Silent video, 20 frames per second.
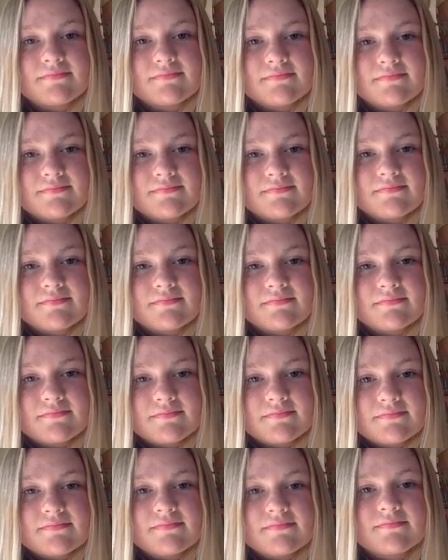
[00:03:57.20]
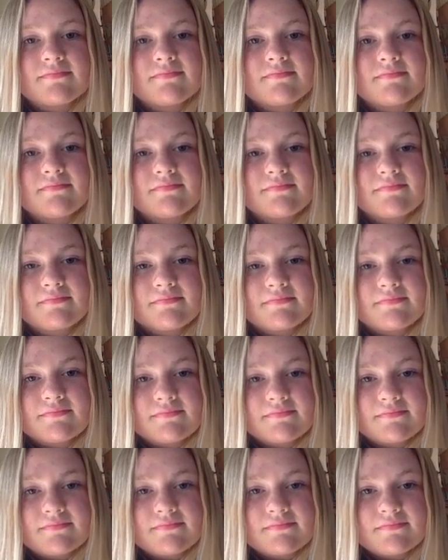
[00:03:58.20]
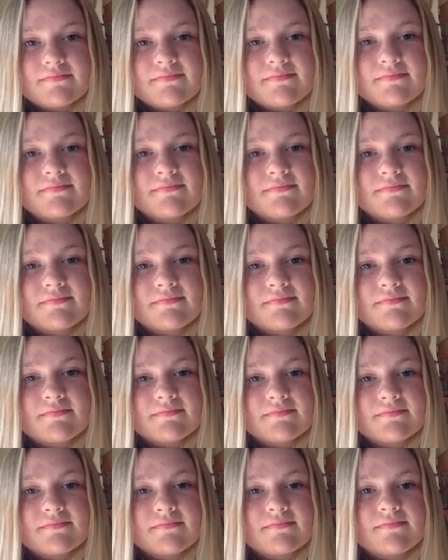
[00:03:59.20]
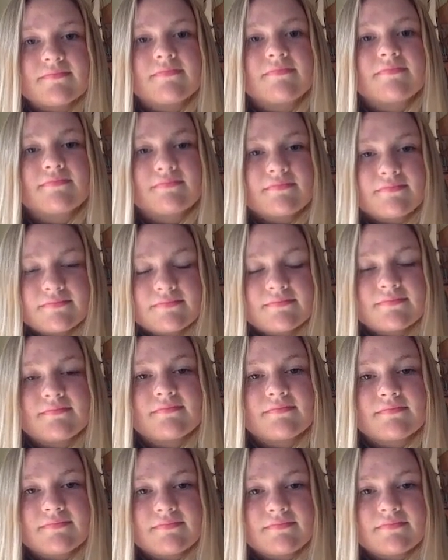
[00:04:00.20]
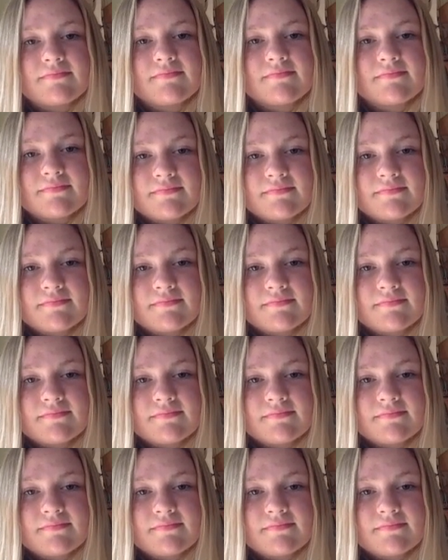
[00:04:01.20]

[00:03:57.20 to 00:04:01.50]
The person shown says nothing.